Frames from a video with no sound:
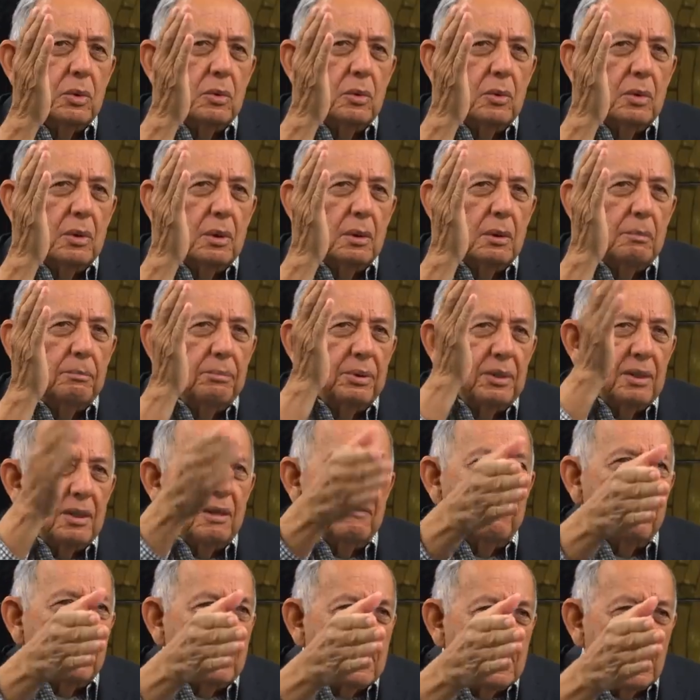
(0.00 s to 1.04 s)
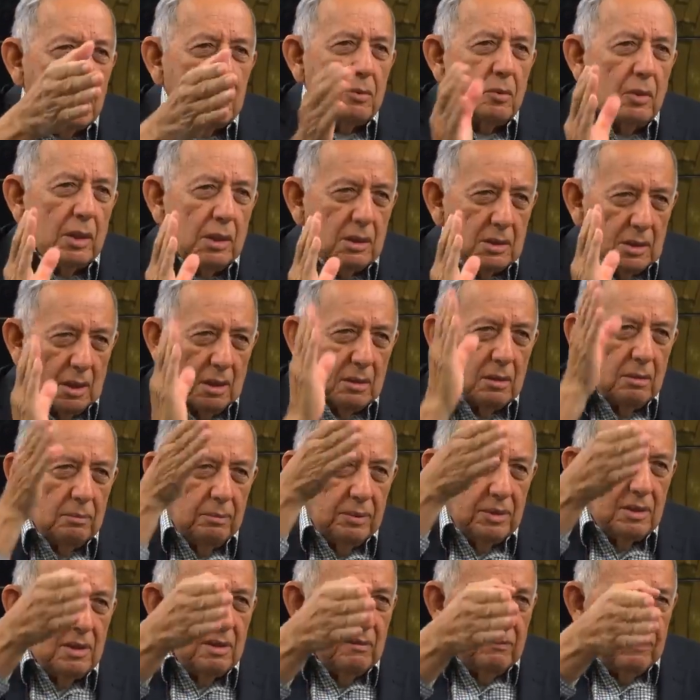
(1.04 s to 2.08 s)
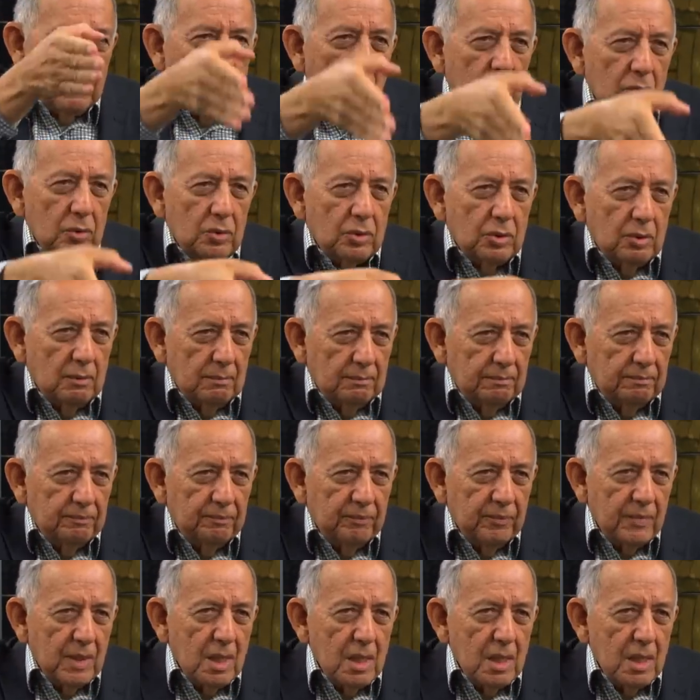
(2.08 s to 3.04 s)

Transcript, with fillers: to the Pacific Test Range out in the Pacific Ocean, mm